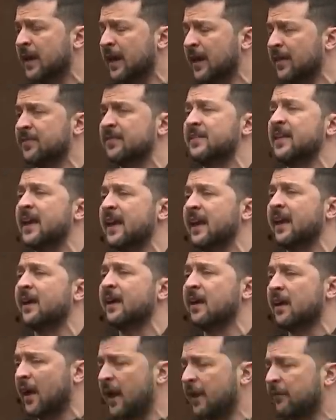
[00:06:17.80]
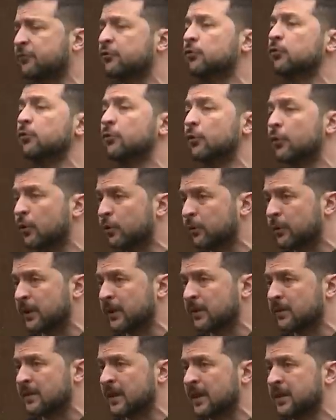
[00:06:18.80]
and they have to know
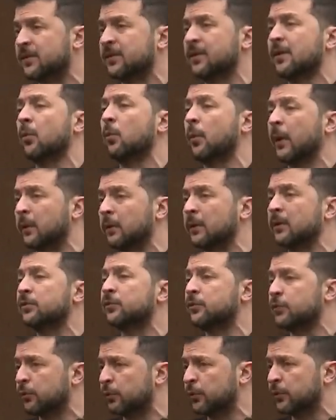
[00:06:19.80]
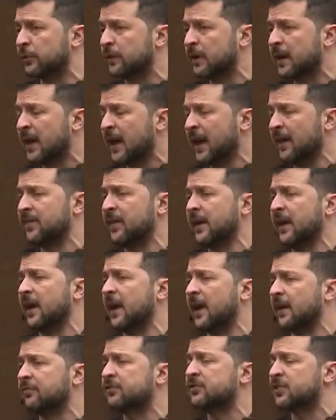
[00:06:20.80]
it that we will do it, and they
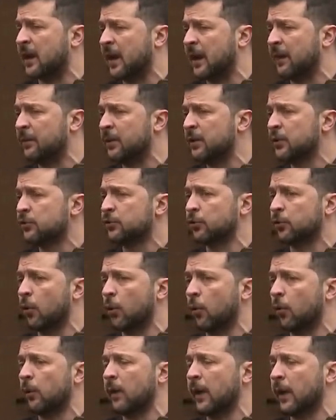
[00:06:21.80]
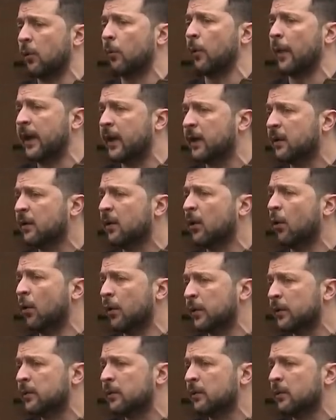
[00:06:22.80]
have time to go away
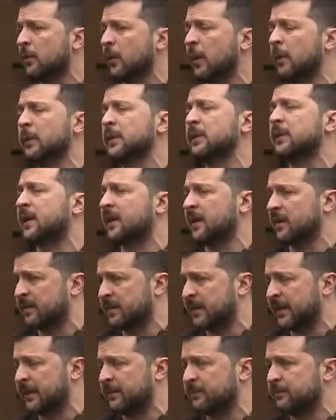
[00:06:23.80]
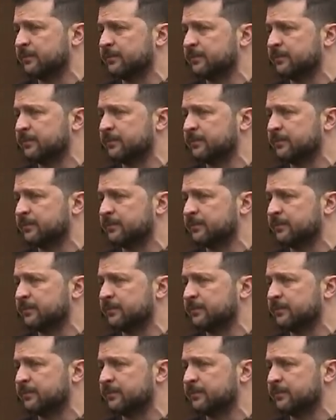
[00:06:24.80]
or we will kill them.